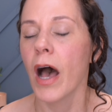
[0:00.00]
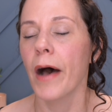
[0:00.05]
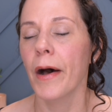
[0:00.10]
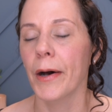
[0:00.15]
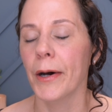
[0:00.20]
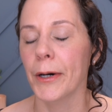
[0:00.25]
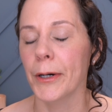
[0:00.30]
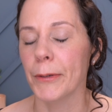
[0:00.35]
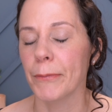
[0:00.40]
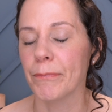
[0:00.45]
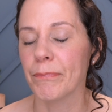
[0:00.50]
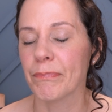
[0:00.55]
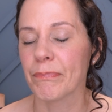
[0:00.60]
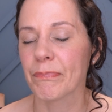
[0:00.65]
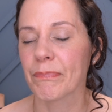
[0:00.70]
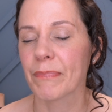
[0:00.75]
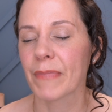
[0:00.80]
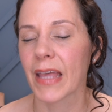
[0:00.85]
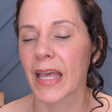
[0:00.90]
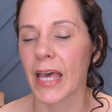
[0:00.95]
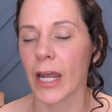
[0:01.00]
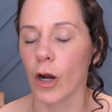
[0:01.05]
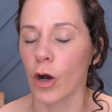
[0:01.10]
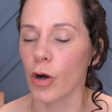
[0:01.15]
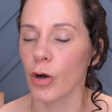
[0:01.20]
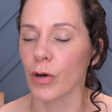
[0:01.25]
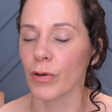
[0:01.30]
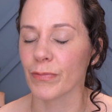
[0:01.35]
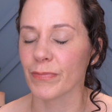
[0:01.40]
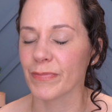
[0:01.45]
And
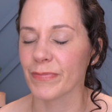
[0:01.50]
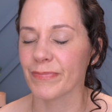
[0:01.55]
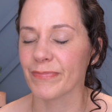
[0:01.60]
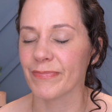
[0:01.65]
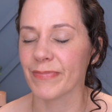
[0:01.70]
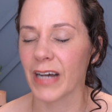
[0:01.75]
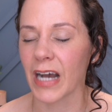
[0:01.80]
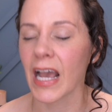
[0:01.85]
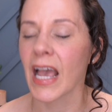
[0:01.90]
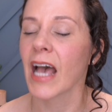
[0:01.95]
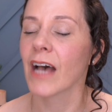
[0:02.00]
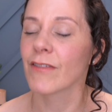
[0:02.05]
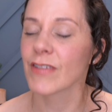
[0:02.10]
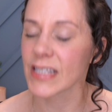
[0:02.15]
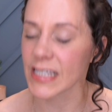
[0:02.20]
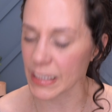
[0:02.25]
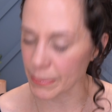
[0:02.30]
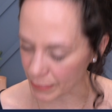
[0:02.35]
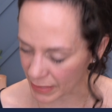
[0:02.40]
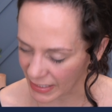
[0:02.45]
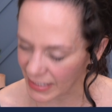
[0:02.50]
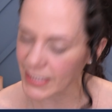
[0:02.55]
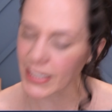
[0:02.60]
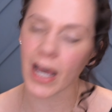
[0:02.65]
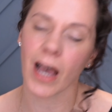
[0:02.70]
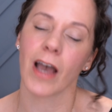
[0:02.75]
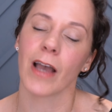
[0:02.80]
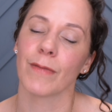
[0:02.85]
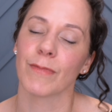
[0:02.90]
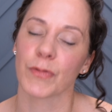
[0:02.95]
I have seen many
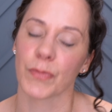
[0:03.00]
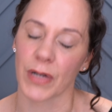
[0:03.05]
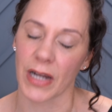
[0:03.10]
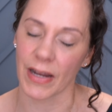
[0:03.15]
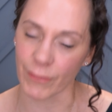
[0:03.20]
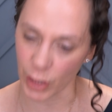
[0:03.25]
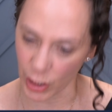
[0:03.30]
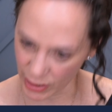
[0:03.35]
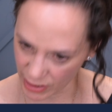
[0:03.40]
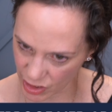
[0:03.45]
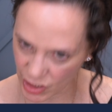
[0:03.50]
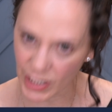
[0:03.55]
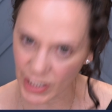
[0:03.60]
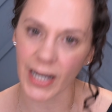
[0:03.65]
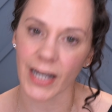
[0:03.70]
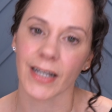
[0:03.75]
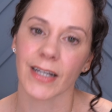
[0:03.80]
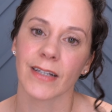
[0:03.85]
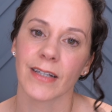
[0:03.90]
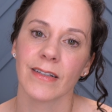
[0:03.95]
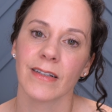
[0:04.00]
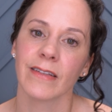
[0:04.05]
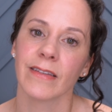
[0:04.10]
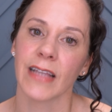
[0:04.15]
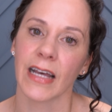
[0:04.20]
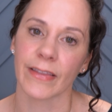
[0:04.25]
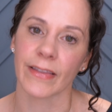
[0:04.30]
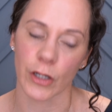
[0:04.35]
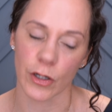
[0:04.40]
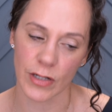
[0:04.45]
times when I've gone to check
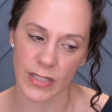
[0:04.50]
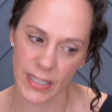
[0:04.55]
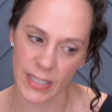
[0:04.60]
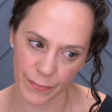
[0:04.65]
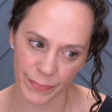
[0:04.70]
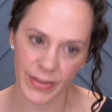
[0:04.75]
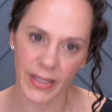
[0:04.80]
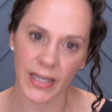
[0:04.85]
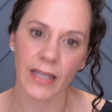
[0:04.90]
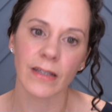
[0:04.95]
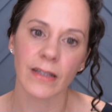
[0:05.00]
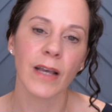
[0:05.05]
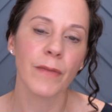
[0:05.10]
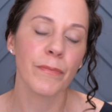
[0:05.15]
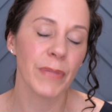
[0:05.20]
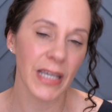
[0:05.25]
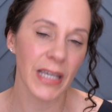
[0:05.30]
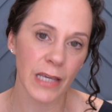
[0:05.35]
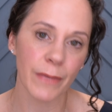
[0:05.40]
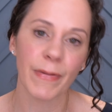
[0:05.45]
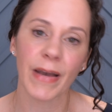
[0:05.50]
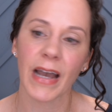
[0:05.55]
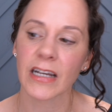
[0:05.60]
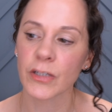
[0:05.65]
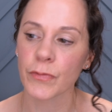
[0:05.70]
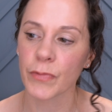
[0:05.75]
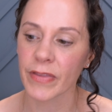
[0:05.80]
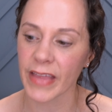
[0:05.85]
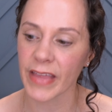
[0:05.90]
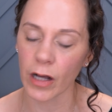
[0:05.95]
that there is something
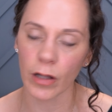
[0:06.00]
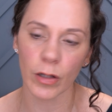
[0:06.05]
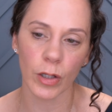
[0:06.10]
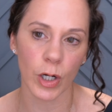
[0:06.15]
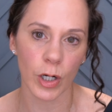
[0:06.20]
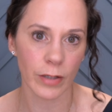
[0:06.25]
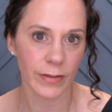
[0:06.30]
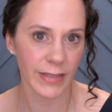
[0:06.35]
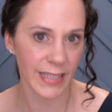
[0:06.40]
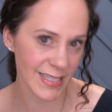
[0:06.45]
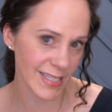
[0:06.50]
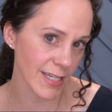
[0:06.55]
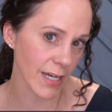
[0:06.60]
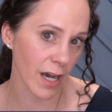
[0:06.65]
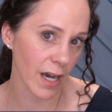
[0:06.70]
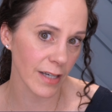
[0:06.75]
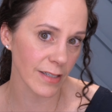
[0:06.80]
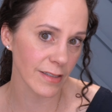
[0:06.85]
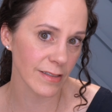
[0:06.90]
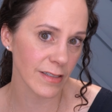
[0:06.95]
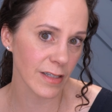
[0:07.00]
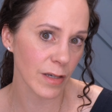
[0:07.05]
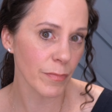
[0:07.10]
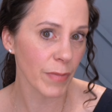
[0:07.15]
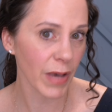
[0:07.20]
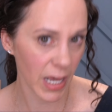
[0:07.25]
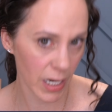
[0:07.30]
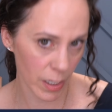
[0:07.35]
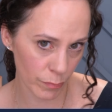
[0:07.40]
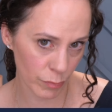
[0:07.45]
piggybacked with LR that's not
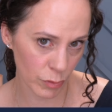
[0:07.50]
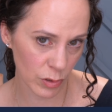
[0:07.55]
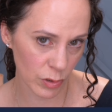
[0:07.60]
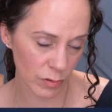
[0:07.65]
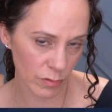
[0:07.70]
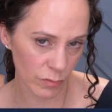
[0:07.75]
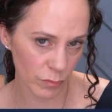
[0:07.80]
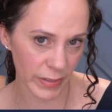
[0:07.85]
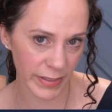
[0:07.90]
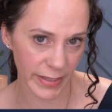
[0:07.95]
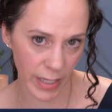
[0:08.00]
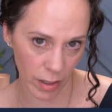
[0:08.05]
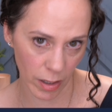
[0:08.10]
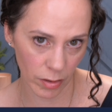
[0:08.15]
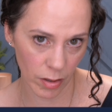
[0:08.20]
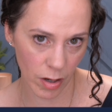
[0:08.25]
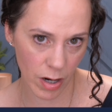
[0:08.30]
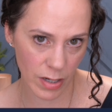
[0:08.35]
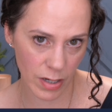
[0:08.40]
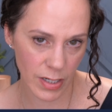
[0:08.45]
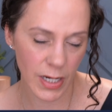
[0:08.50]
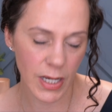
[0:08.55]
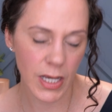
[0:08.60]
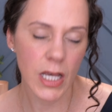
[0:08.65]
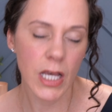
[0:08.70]
compatible with LR.